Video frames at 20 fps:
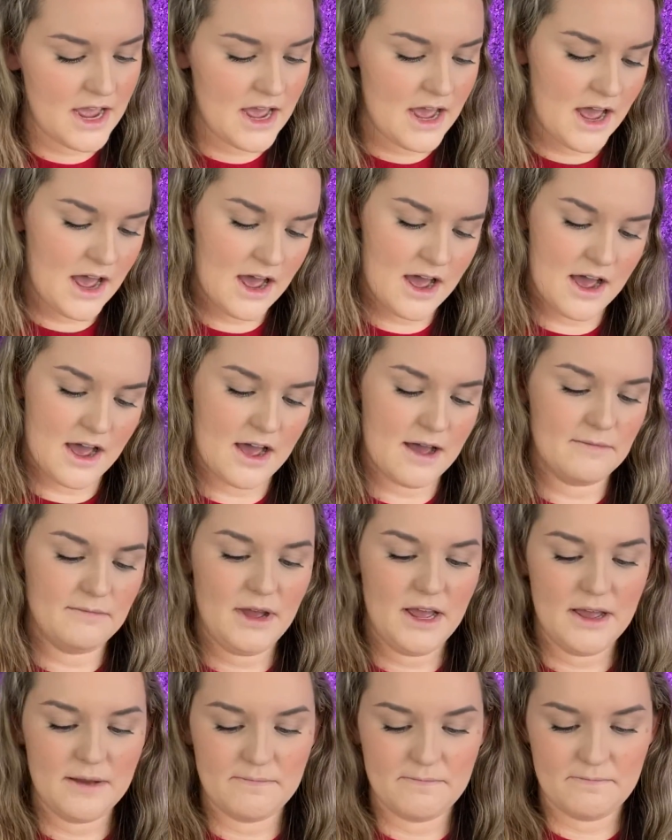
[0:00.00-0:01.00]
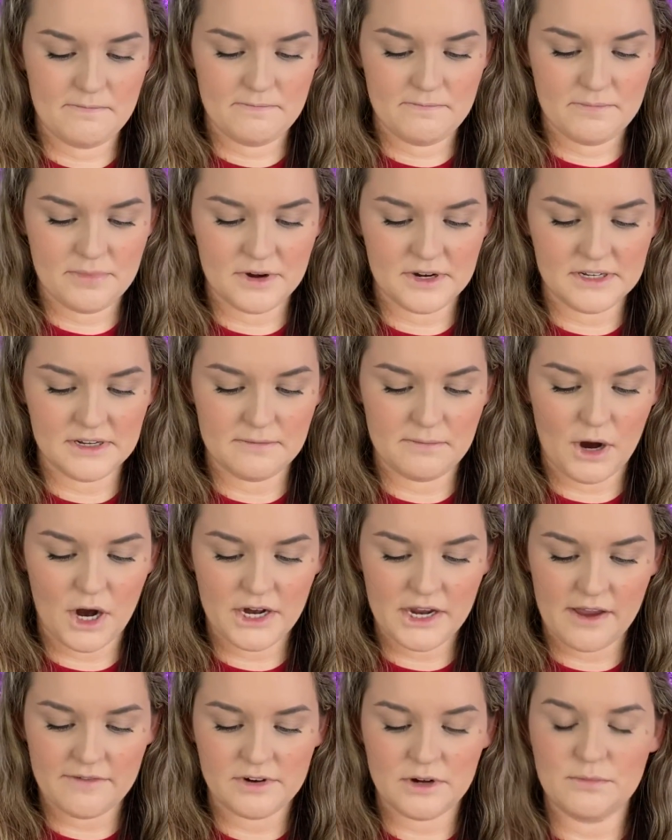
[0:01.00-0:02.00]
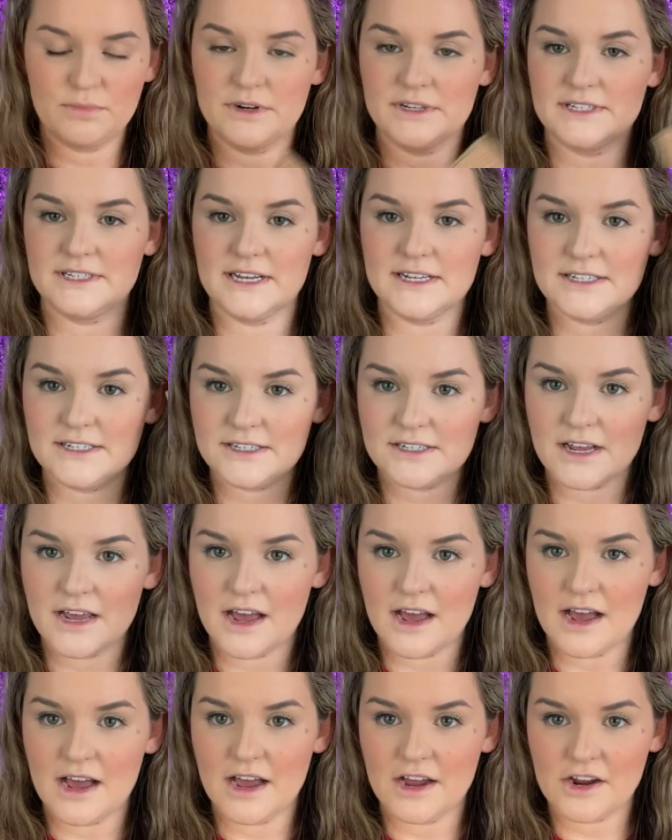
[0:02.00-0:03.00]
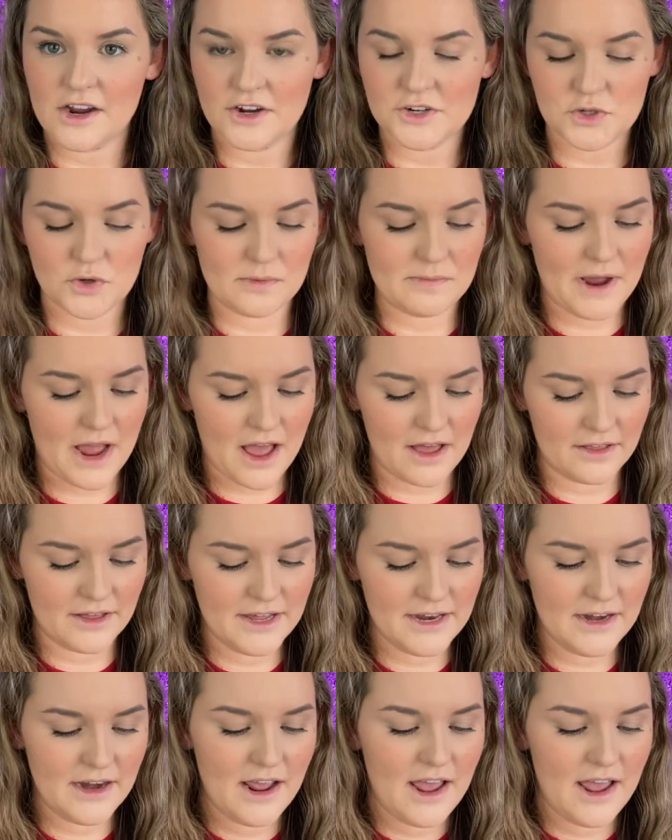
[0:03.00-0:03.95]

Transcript: Park Avenue Princess contour palette,